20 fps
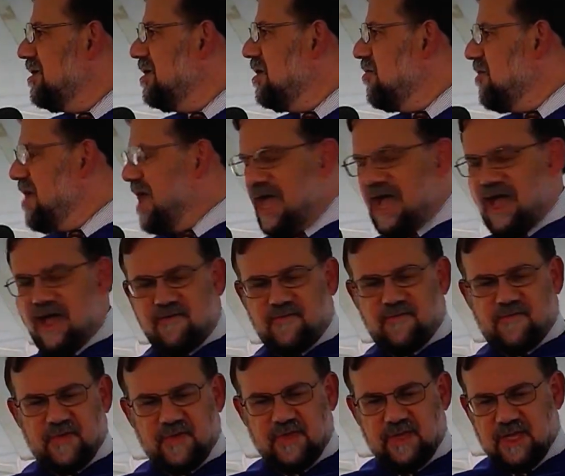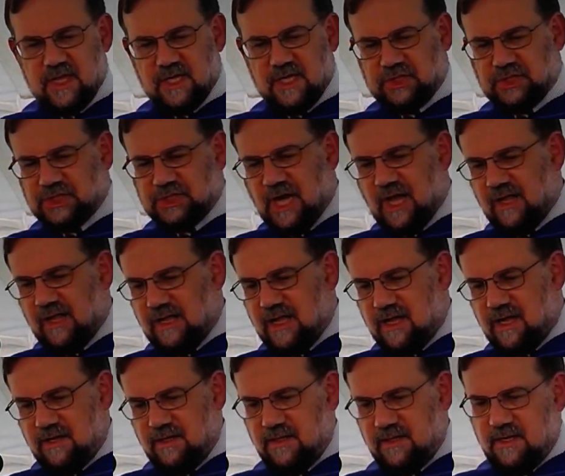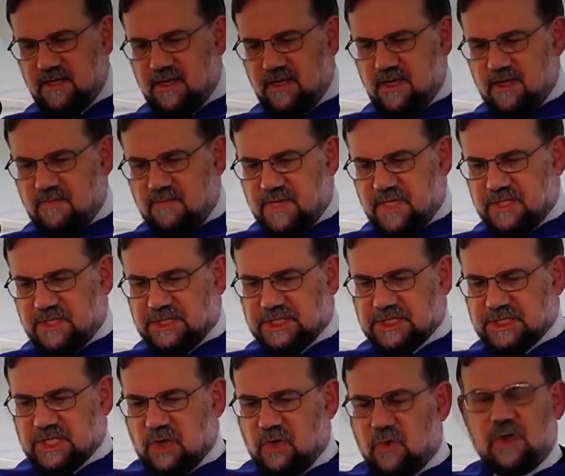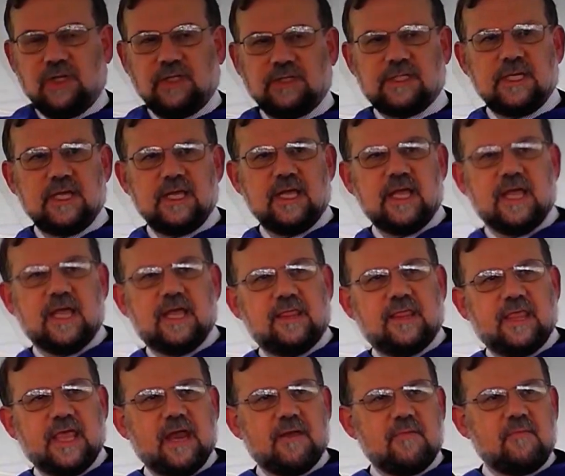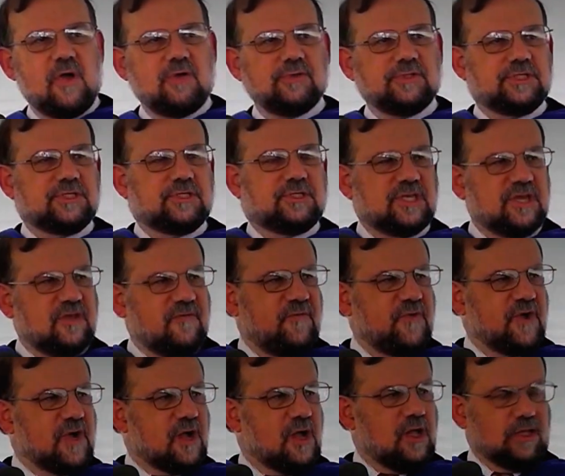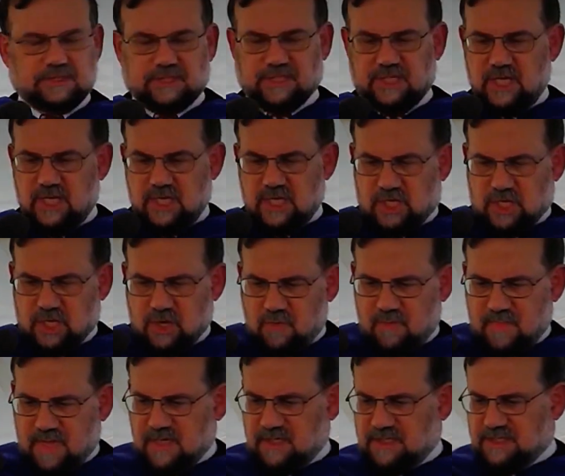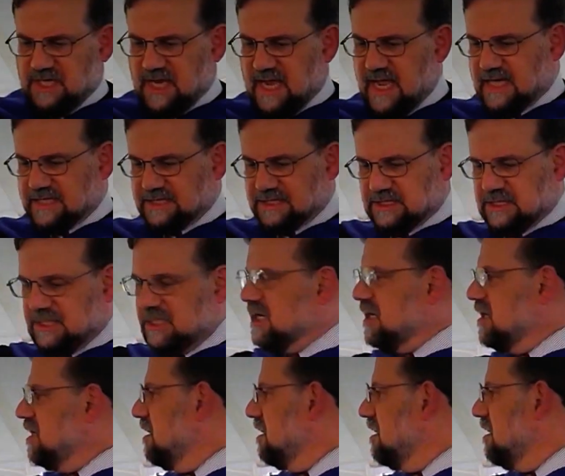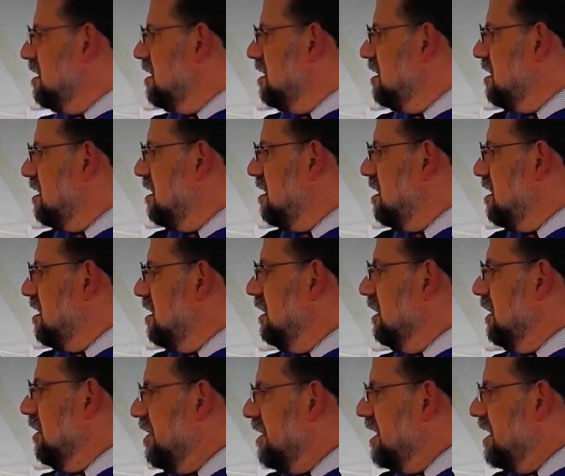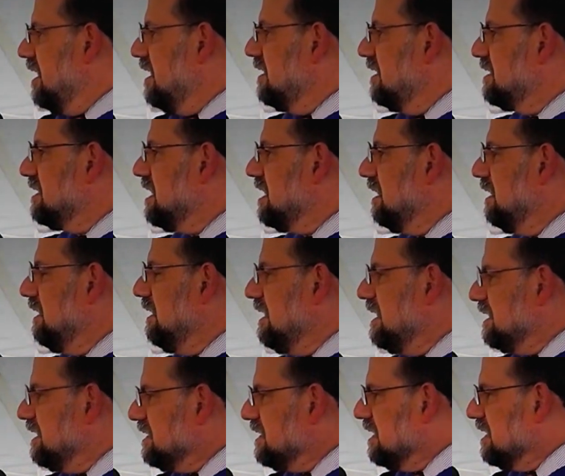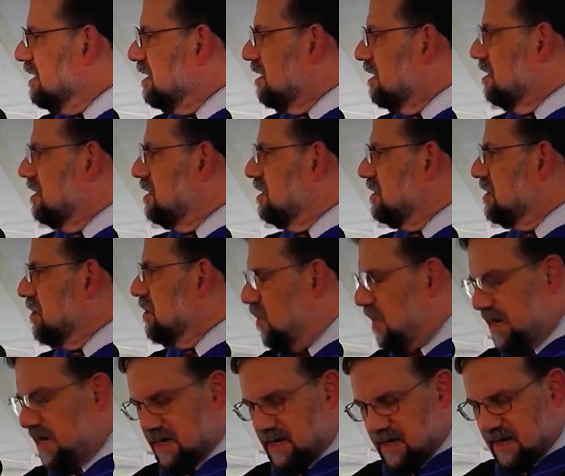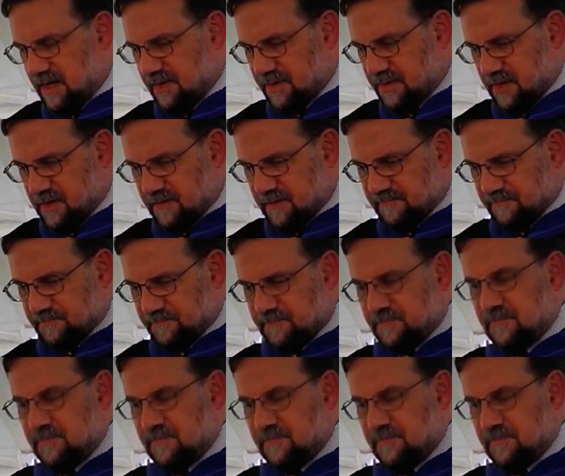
You have, inshallah, been schooled in that most difficult human task, learning to listen to one another.